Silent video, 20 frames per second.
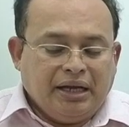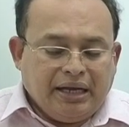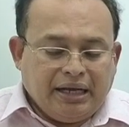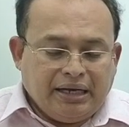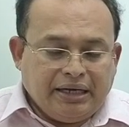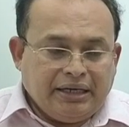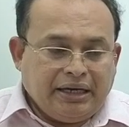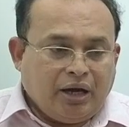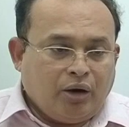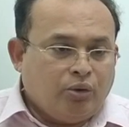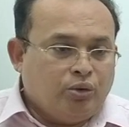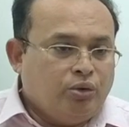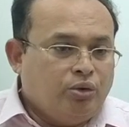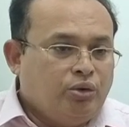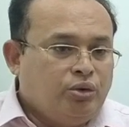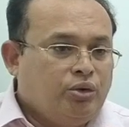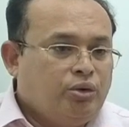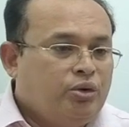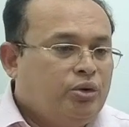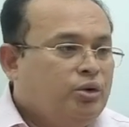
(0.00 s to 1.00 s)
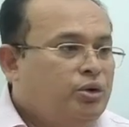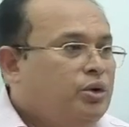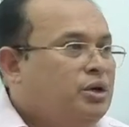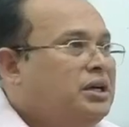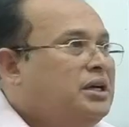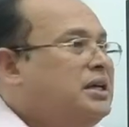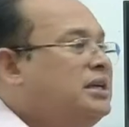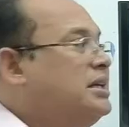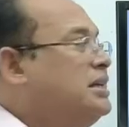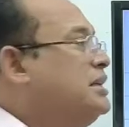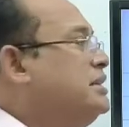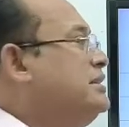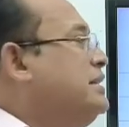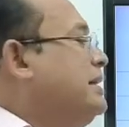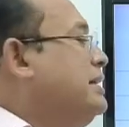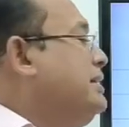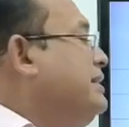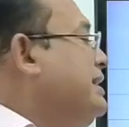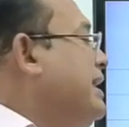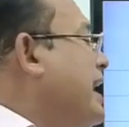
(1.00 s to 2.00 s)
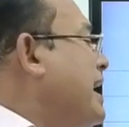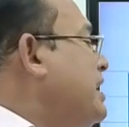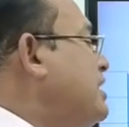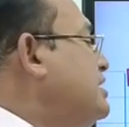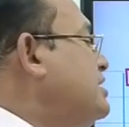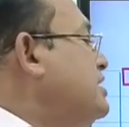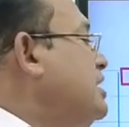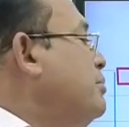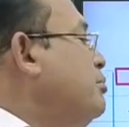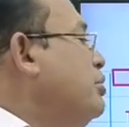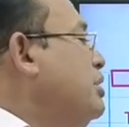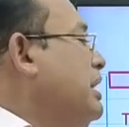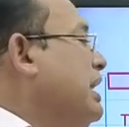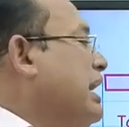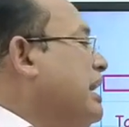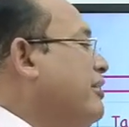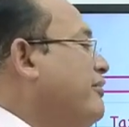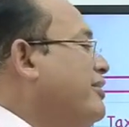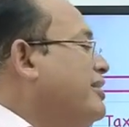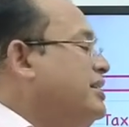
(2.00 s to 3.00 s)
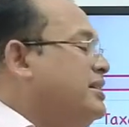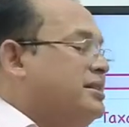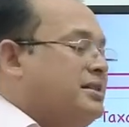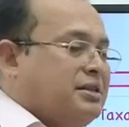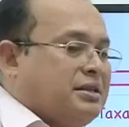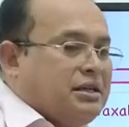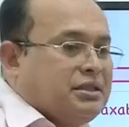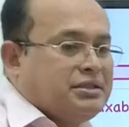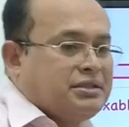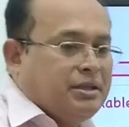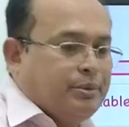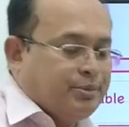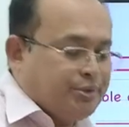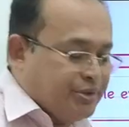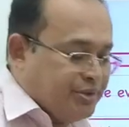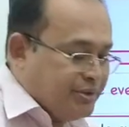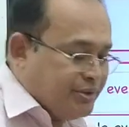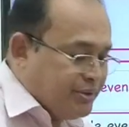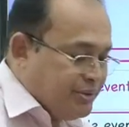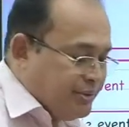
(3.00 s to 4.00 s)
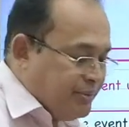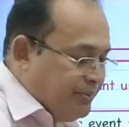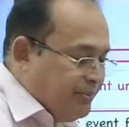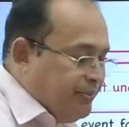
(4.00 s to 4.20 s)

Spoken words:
Now, the taxable event and the customs.